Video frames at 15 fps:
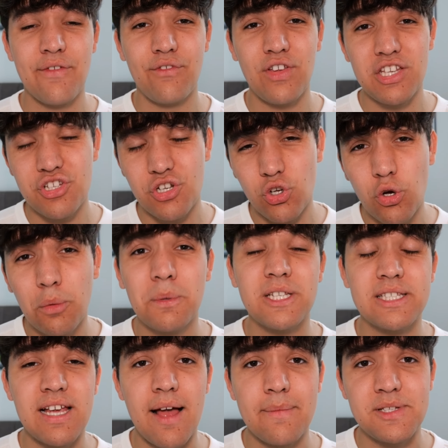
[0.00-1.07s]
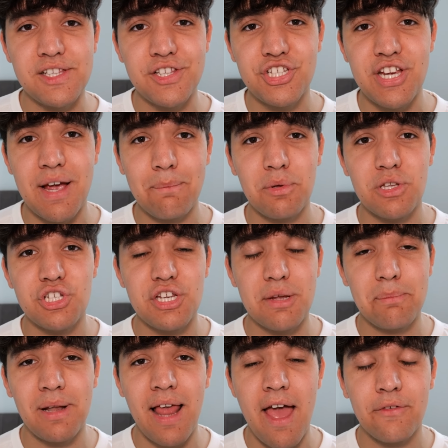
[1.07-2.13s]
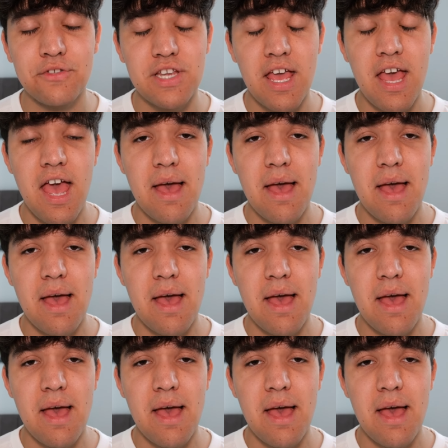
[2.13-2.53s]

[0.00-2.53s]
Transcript: They featured a couple of times in the Championship playoffs,